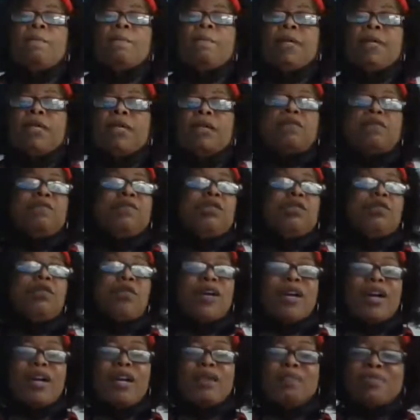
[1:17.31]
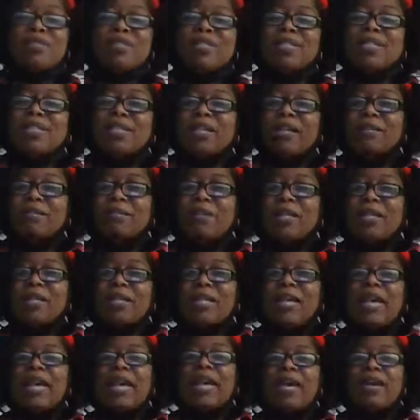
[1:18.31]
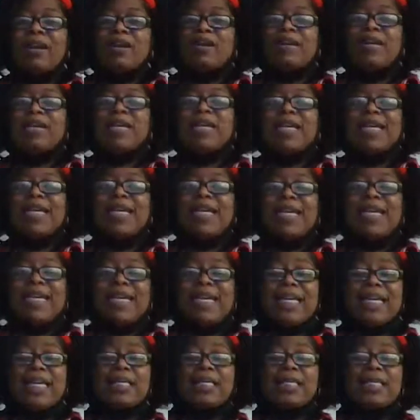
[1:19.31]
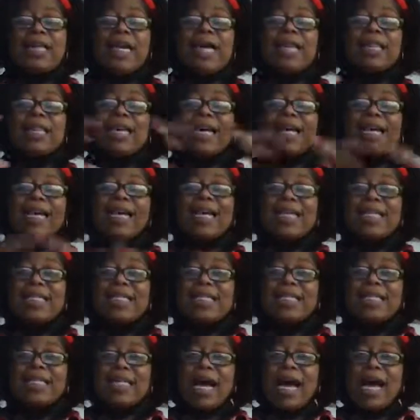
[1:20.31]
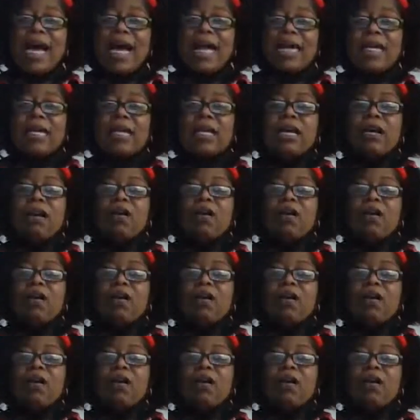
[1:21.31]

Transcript: Many of you were able to tell me that area is the inside